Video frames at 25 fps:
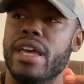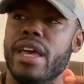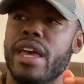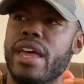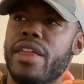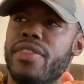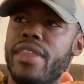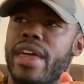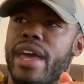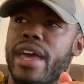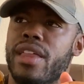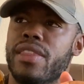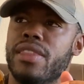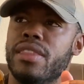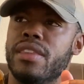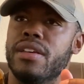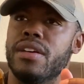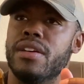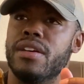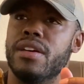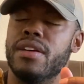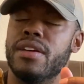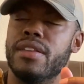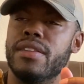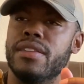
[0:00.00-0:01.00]
that
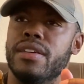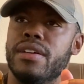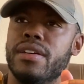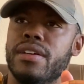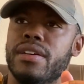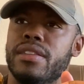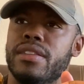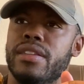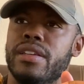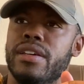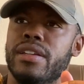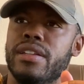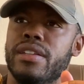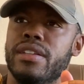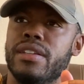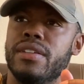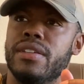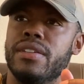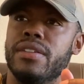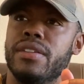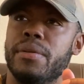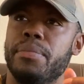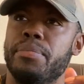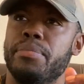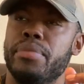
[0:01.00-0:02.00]

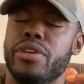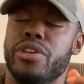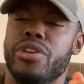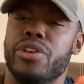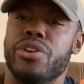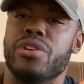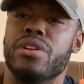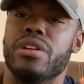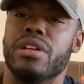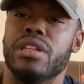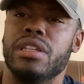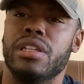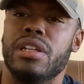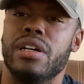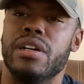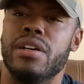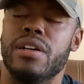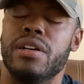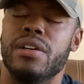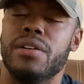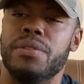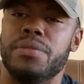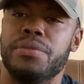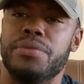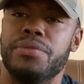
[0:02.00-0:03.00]
the pure
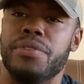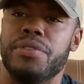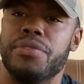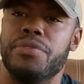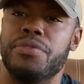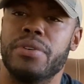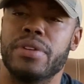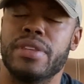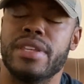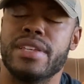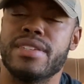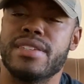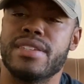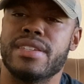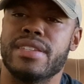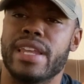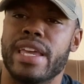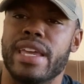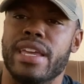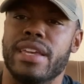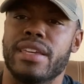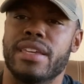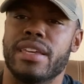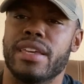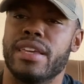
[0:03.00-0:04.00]
love for the
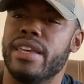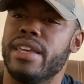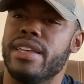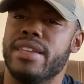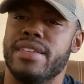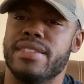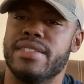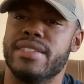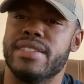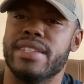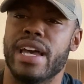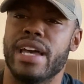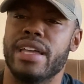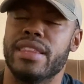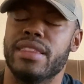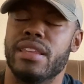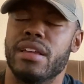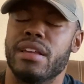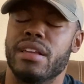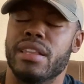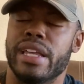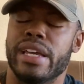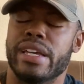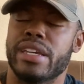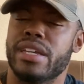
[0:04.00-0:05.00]
snake is not there
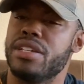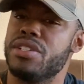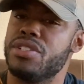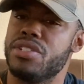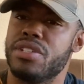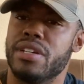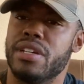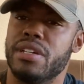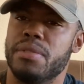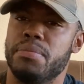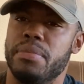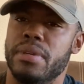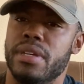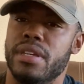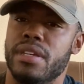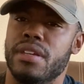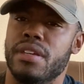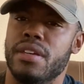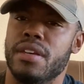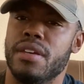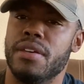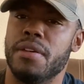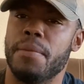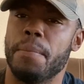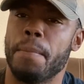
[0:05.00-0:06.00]
like it should be,
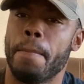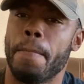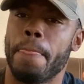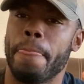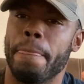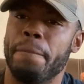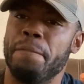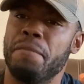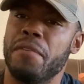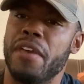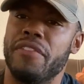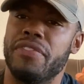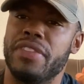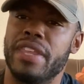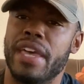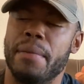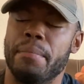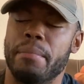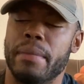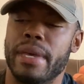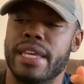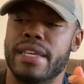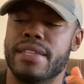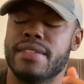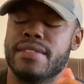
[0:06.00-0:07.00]
if that
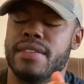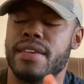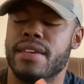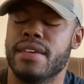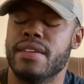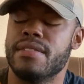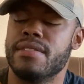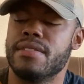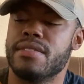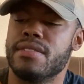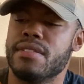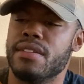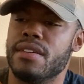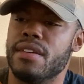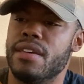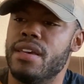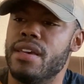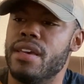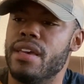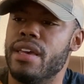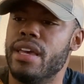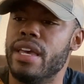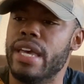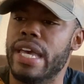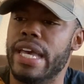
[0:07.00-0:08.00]
makes sense.
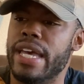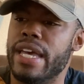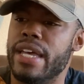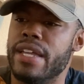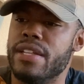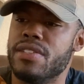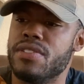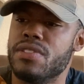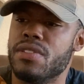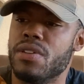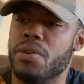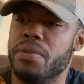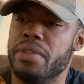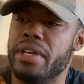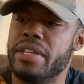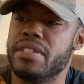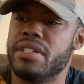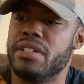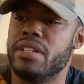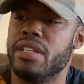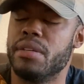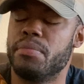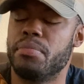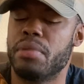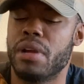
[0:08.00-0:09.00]
And so that's
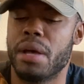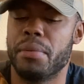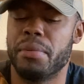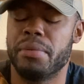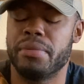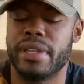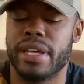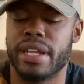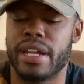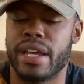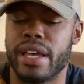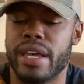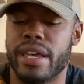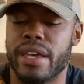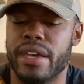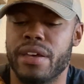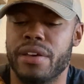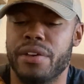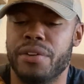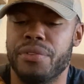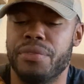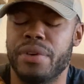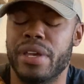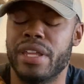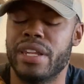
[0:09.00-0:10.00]
another problem that I
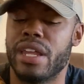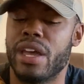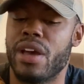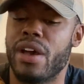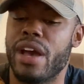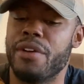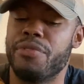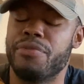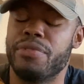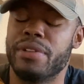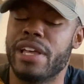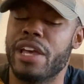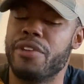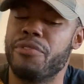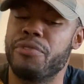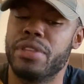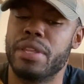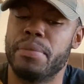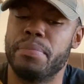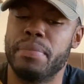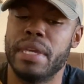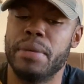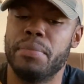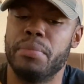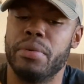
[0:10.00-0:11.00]
have. And now I feel like for the
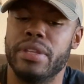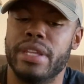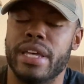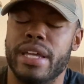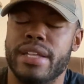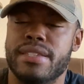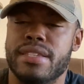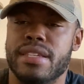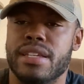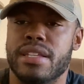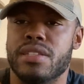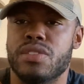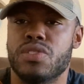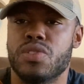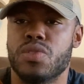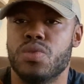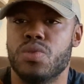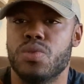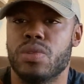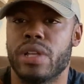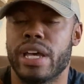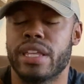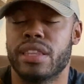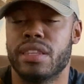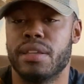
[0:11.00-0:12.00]
people that's into
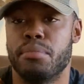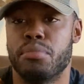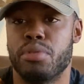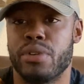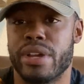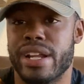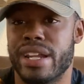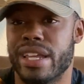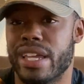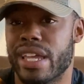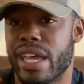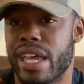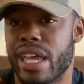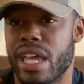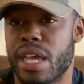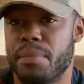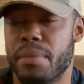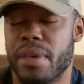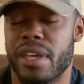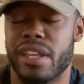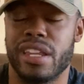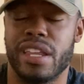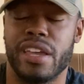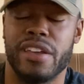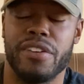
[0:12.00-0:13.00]
like the breeding game
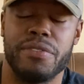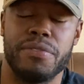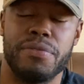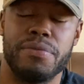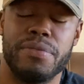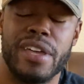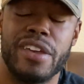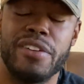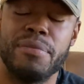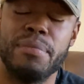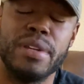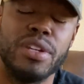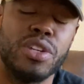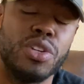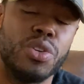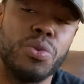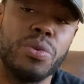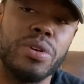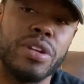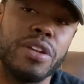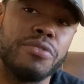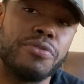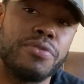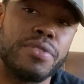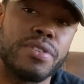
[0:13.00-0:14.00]
and they've been
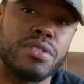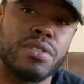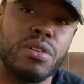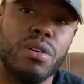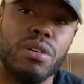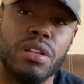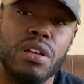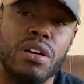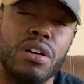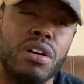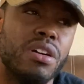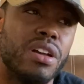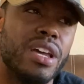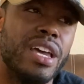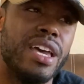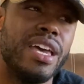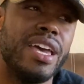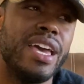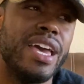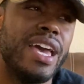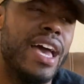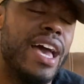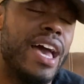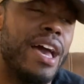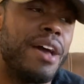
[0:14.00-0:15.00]
doing it for so long,
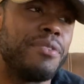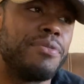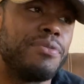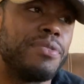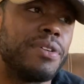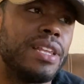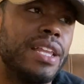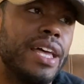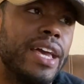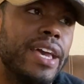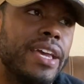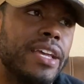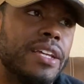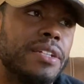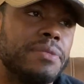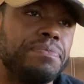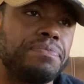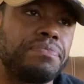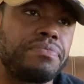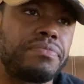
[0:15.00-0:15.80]
I feel like